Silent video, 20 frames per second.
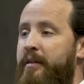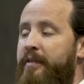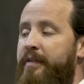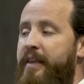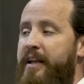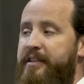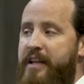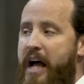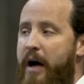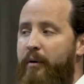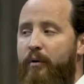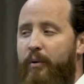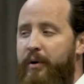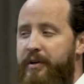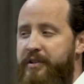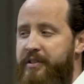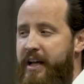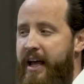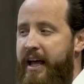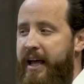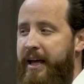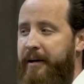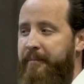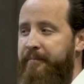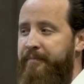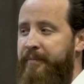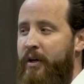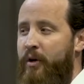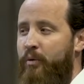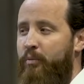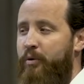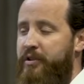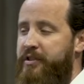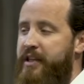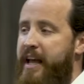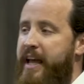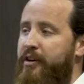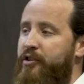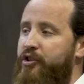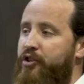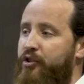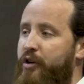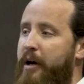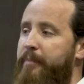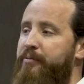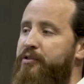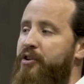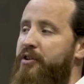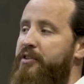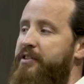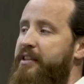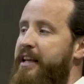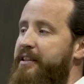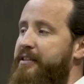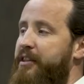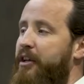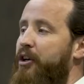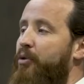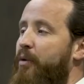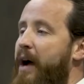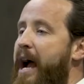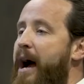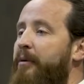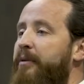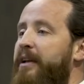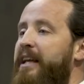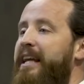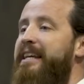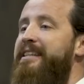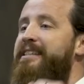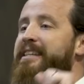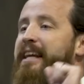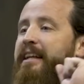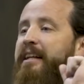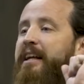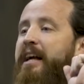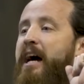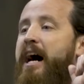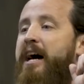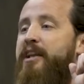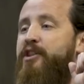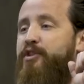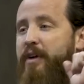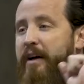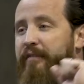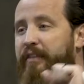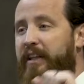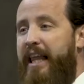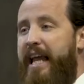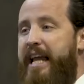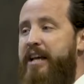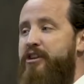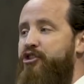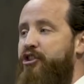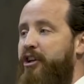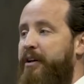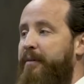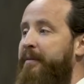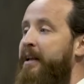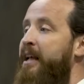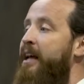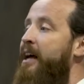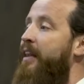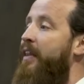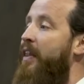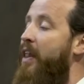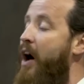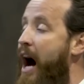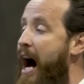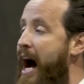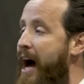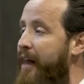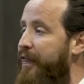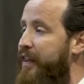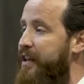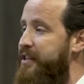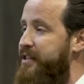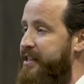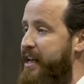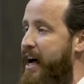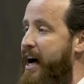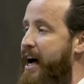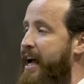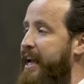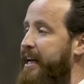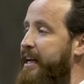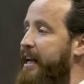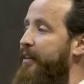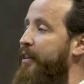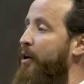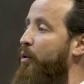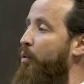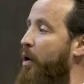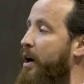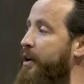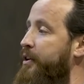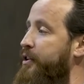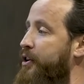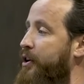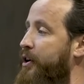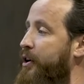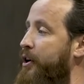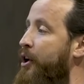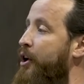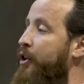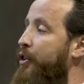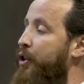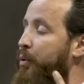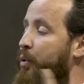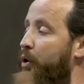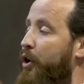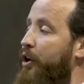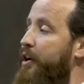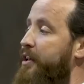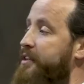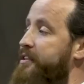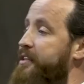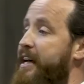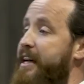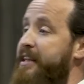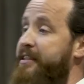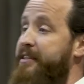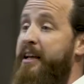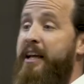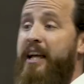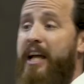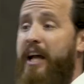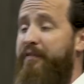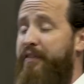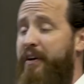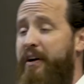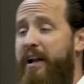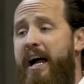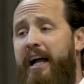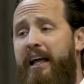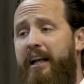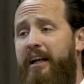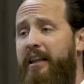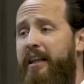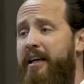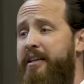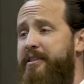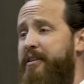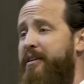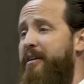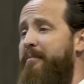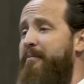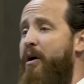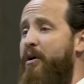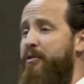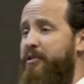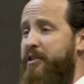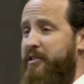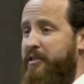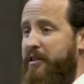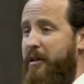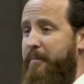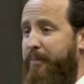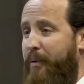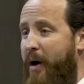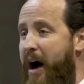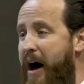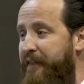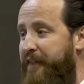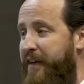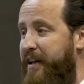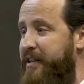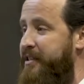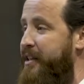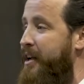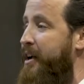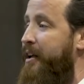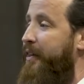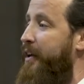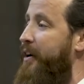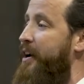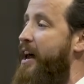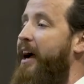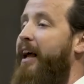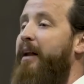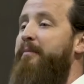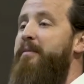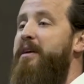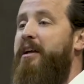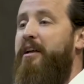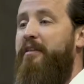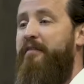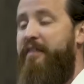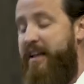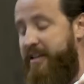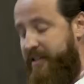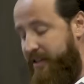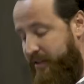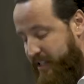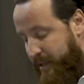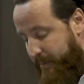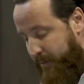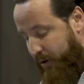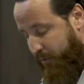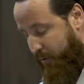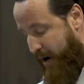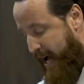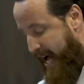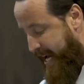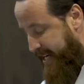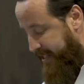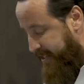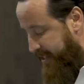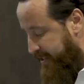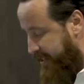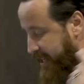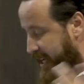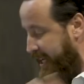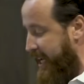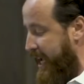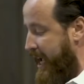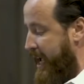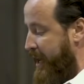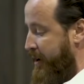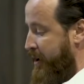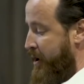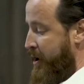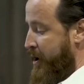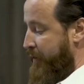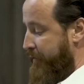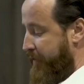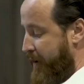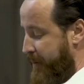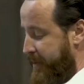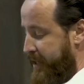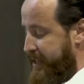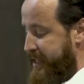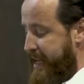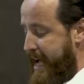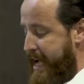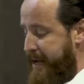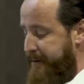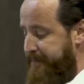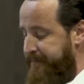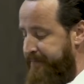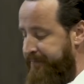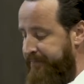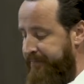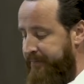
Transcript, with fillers: That's not what we're saying. We're saying Scripture says the grounding is in God's revelation, not the sign and the wonder. The word is this. If they're not going to listen to Moses and the prophets, they're not going to be convinced if someone rises again from the dead.